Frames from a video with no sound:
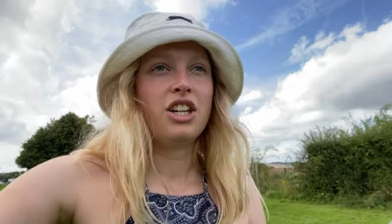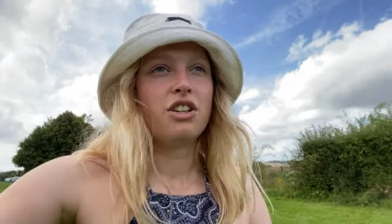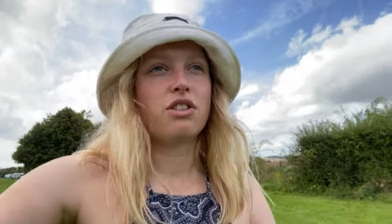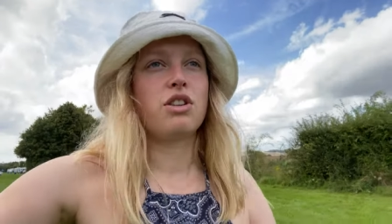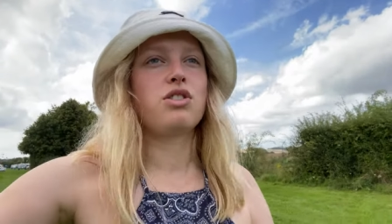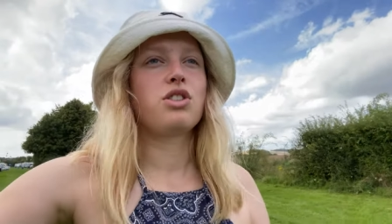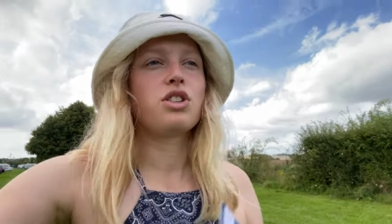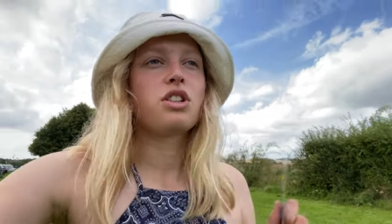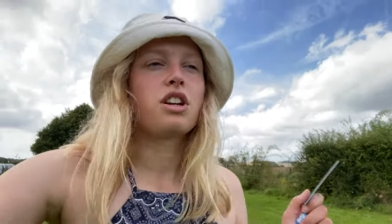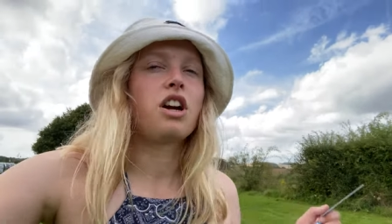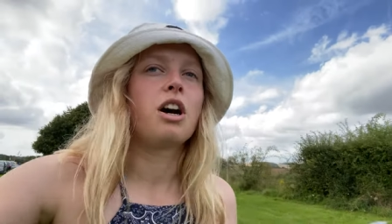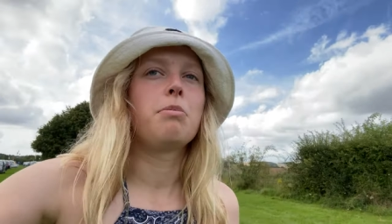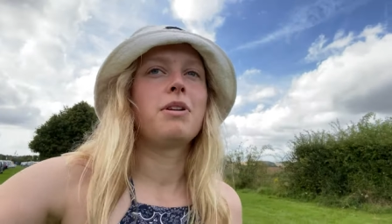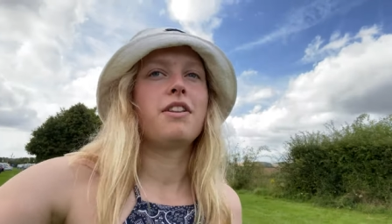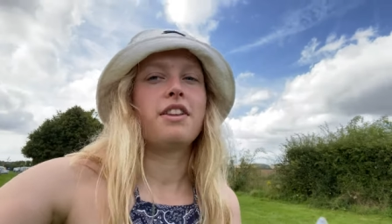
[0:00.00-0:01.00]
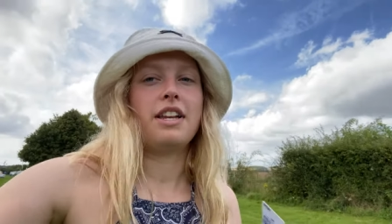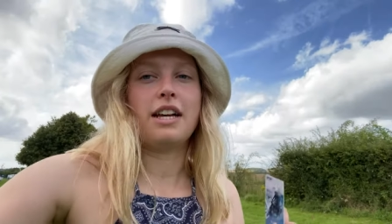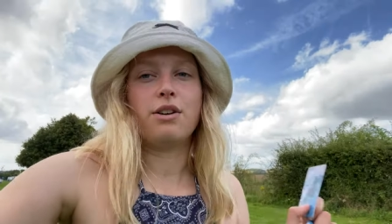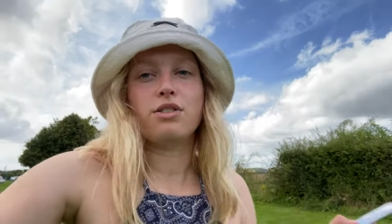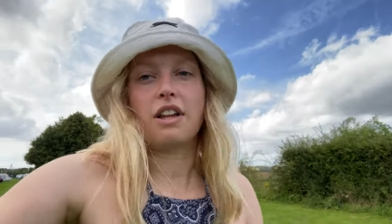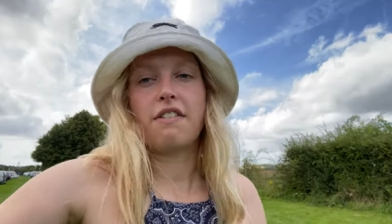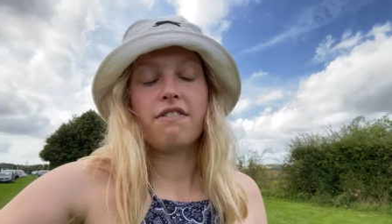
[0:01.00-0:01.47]
Those are just a couple of the
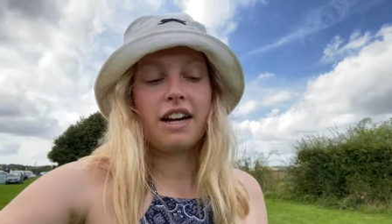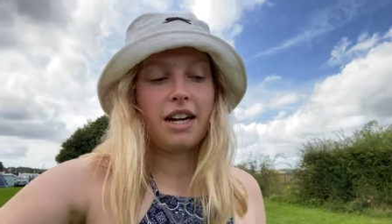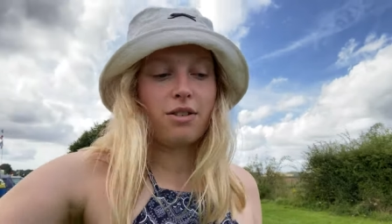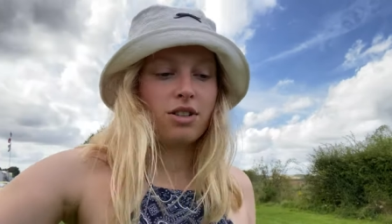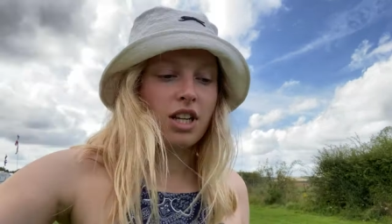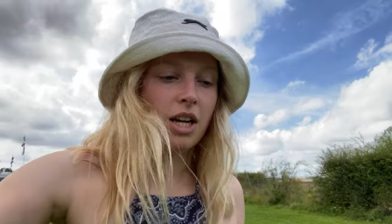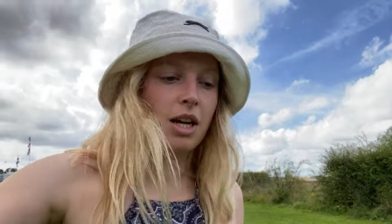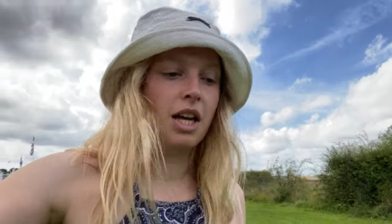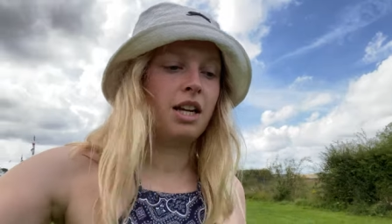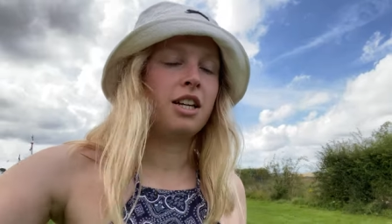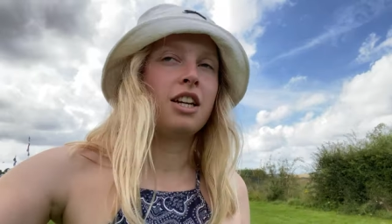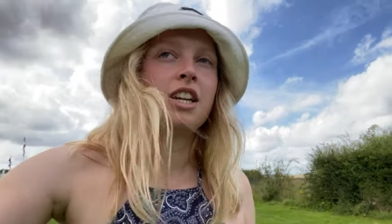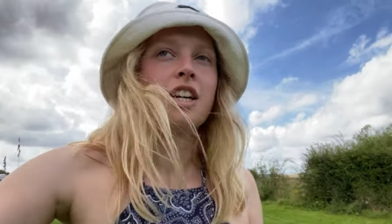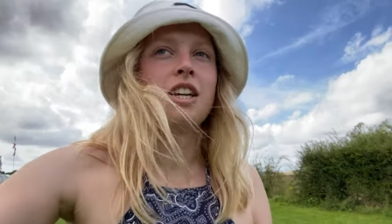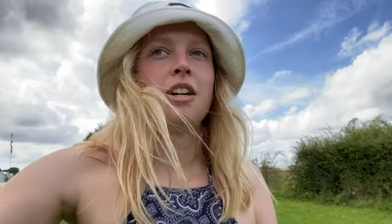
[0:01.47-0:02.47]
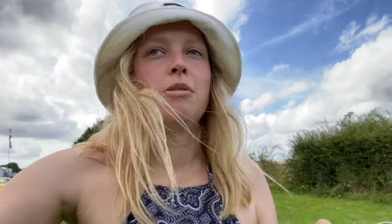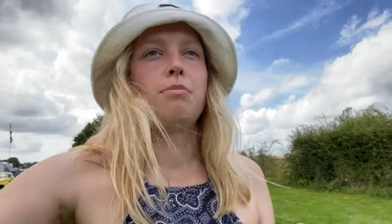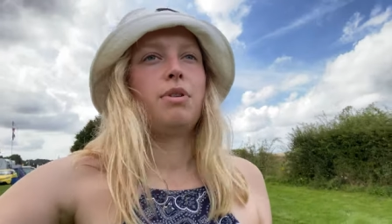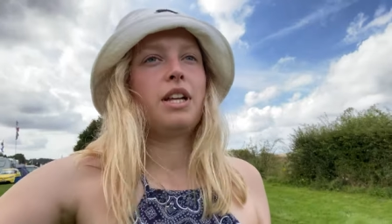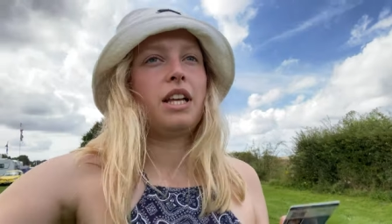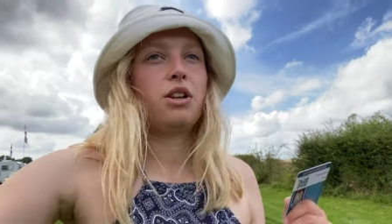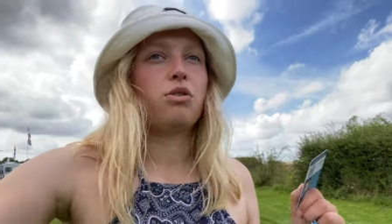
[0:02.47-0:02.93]
niggles I found,
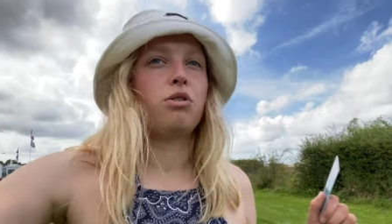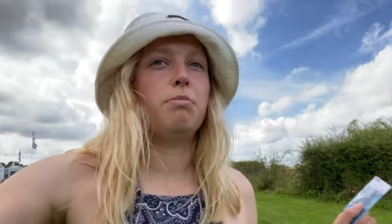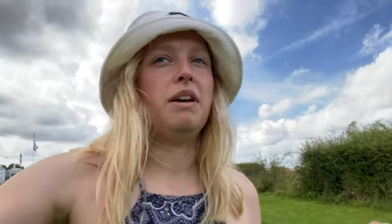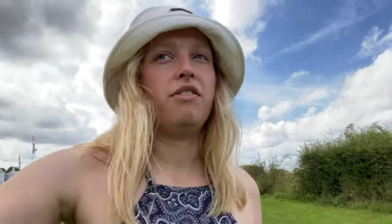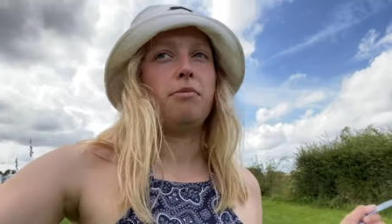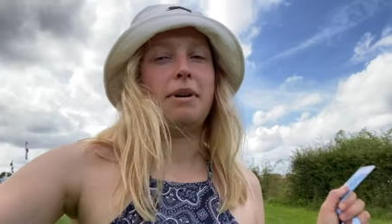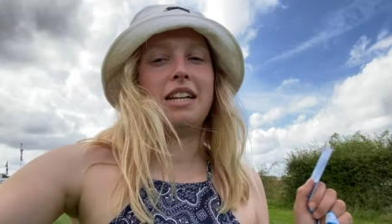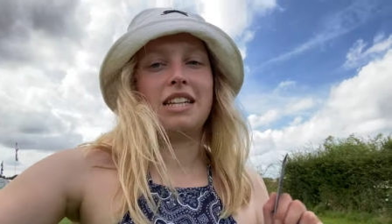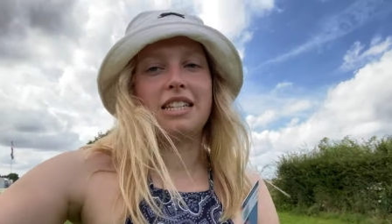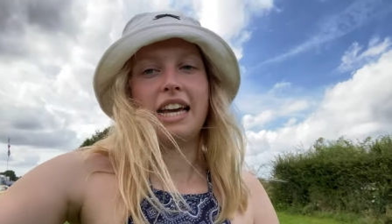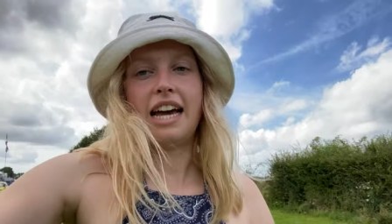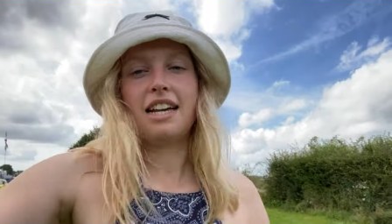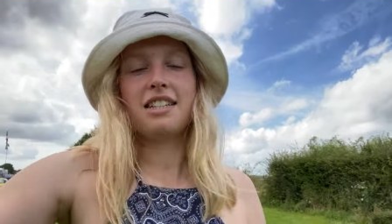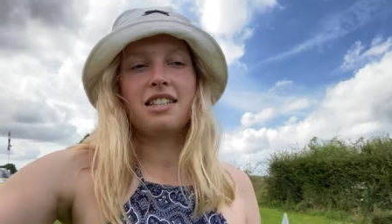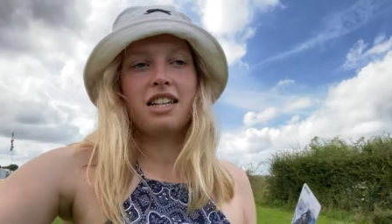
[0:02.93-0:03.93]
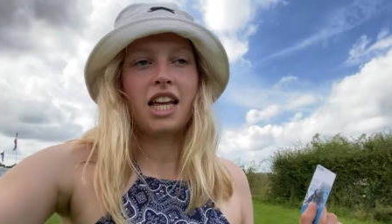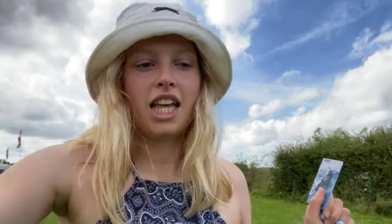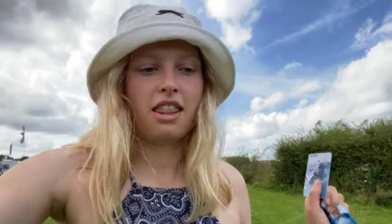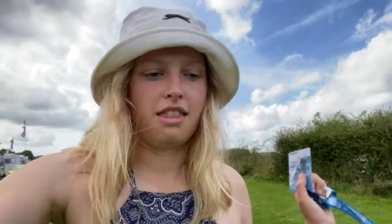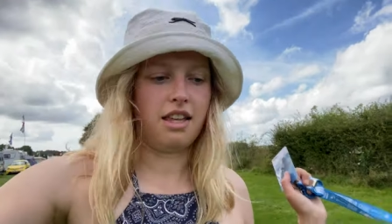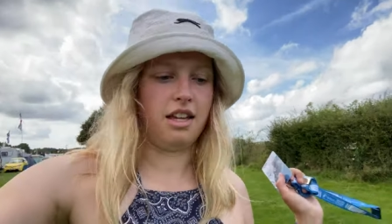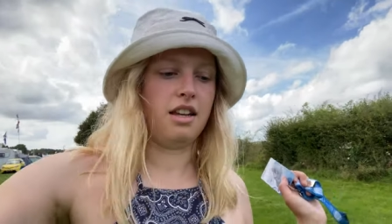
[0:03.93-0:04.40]
putting it to a bit of a better test
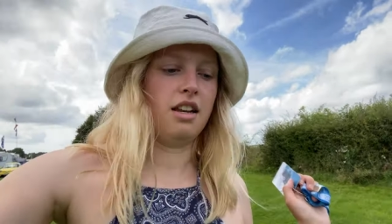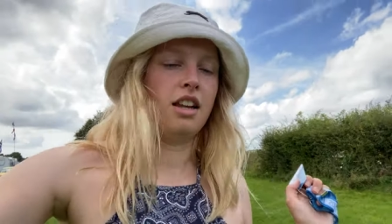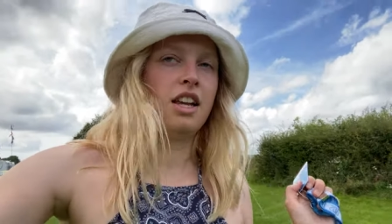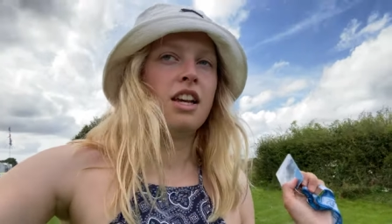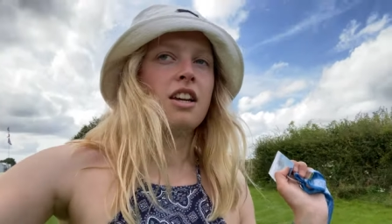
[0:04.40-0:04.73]
than